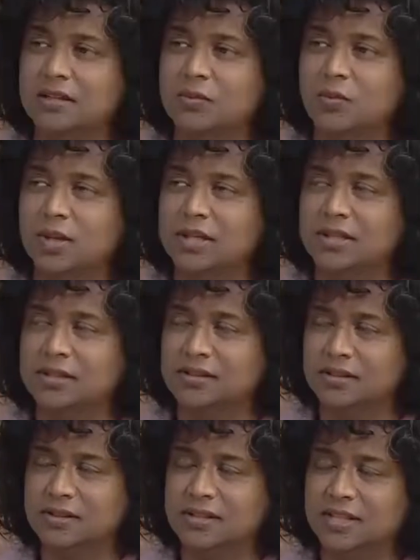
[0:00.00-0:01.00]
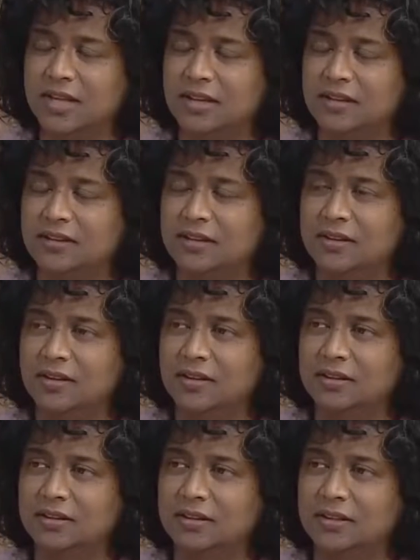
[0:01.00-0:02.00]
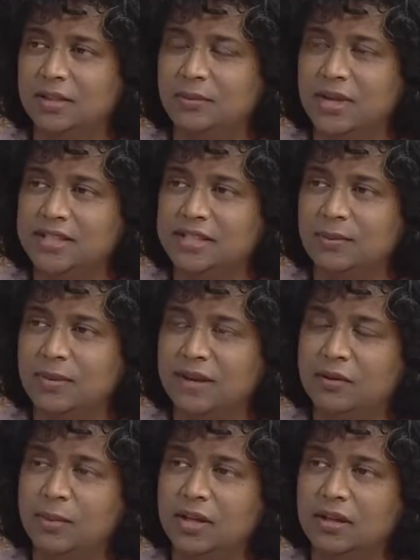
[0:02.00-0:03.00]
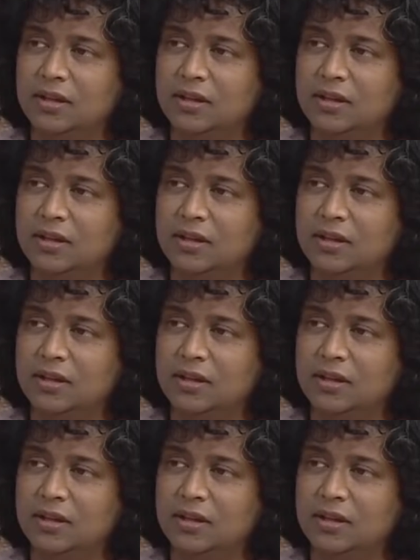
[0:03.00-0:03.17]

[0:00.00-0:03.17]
What is contained in God that makes him lovable?